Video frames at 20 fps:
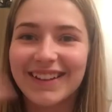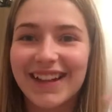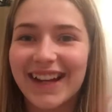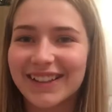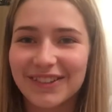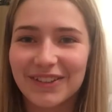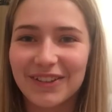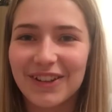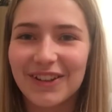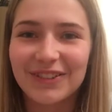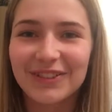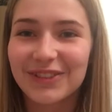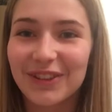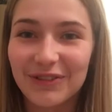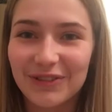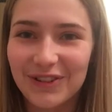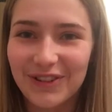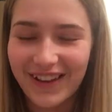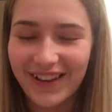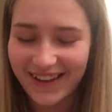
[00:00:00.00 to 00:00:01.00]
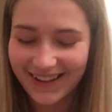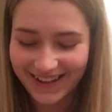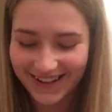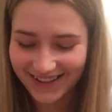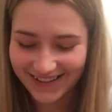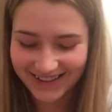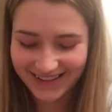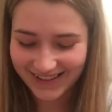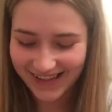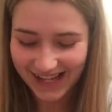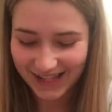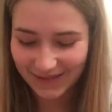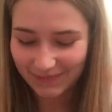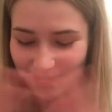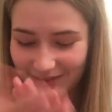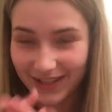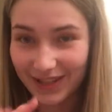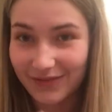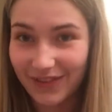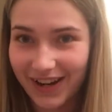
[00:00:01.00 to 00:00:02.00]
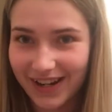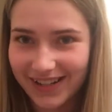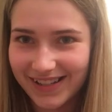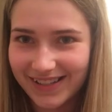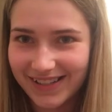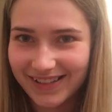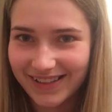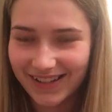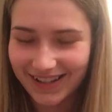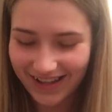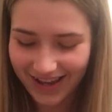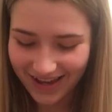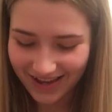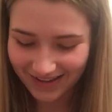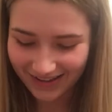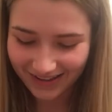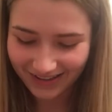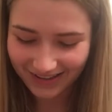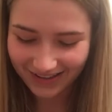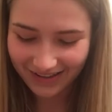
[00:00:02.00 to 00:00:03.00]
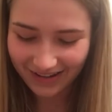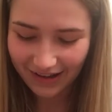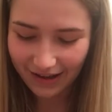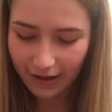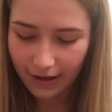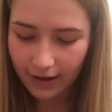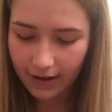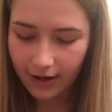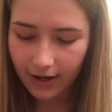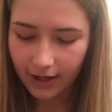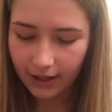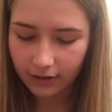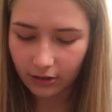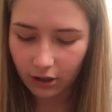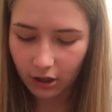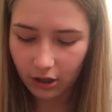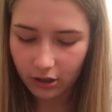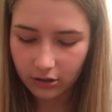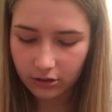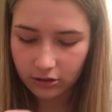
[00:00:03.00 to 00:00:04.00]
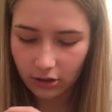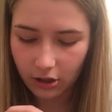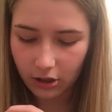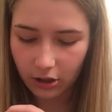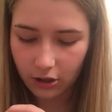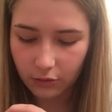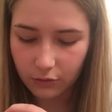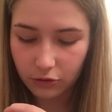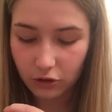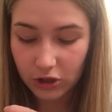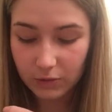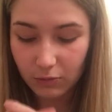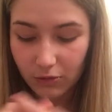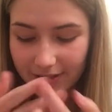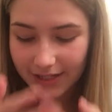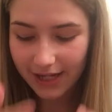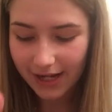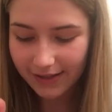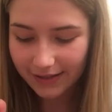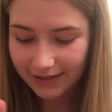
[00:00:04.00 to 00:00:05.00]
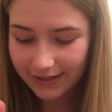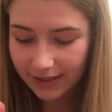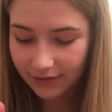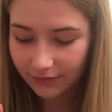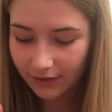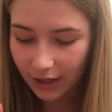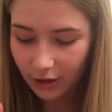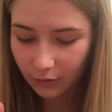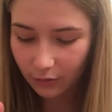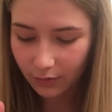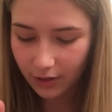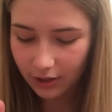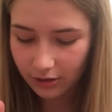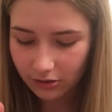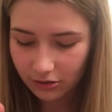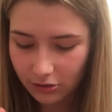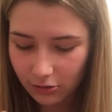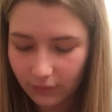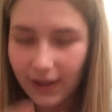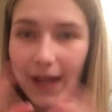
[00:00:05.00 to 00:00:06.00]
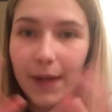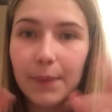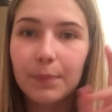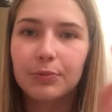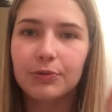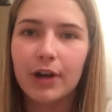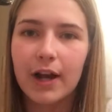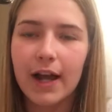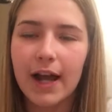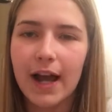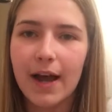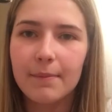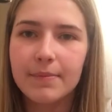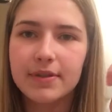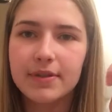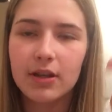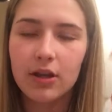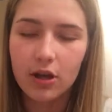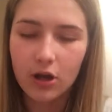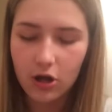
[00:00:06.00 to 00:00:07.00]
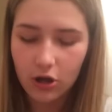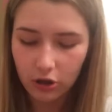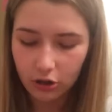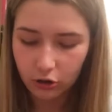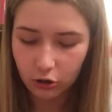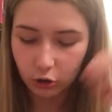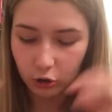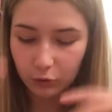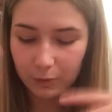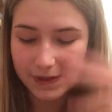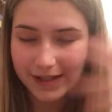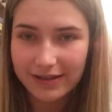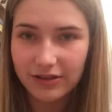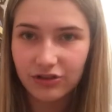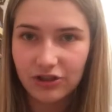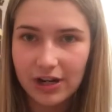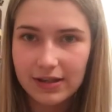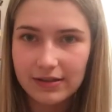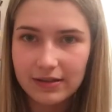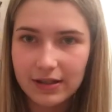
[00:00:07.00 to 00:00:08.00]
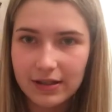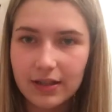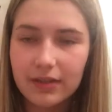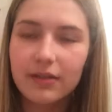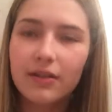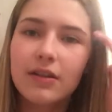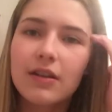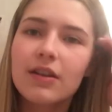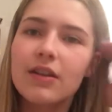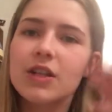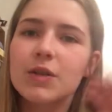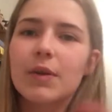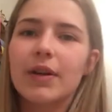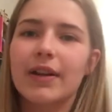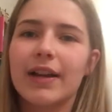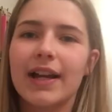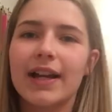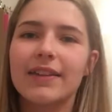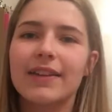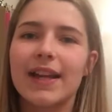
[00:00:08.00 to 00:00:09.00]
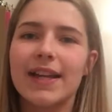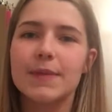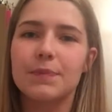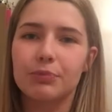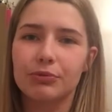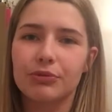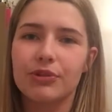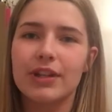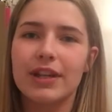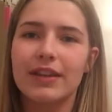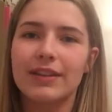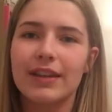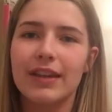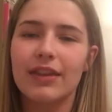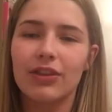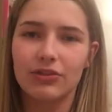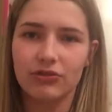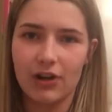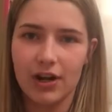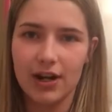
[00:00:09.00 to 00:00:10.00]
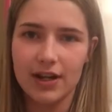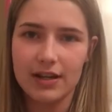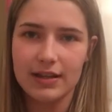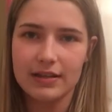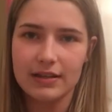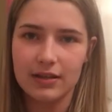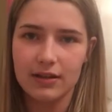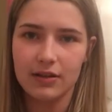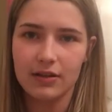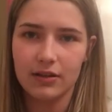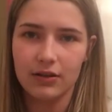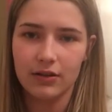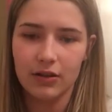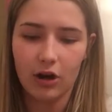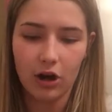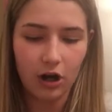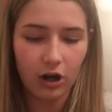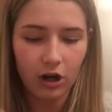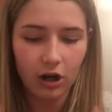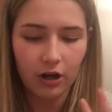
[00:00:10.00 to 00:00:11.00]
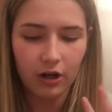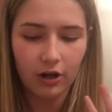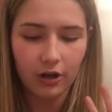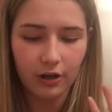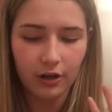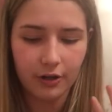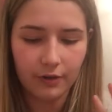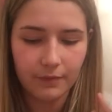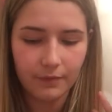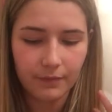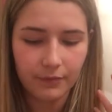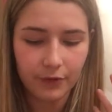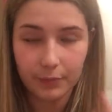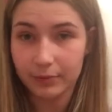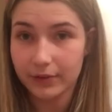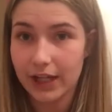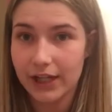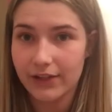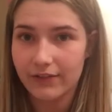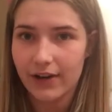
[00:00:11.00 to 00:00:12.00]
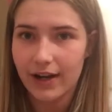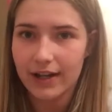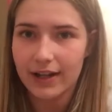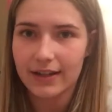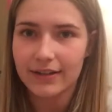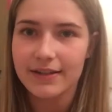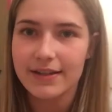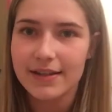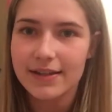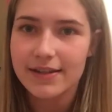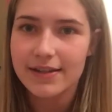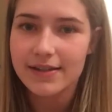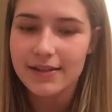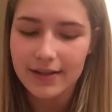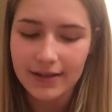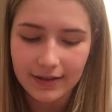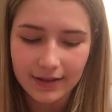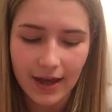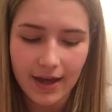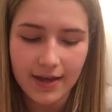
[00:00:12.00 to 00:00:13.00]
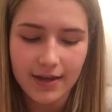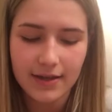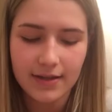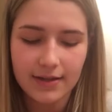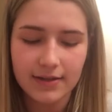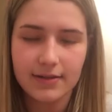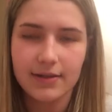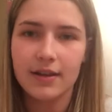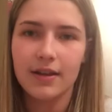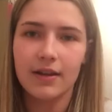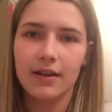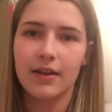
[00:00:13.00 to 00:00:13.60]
I don't know, don't do that, kids. That's been advised against. And also use more tentative language, so like perhaps, could be, suggesting. So again, that's bringing in the writer or the playwright in this case,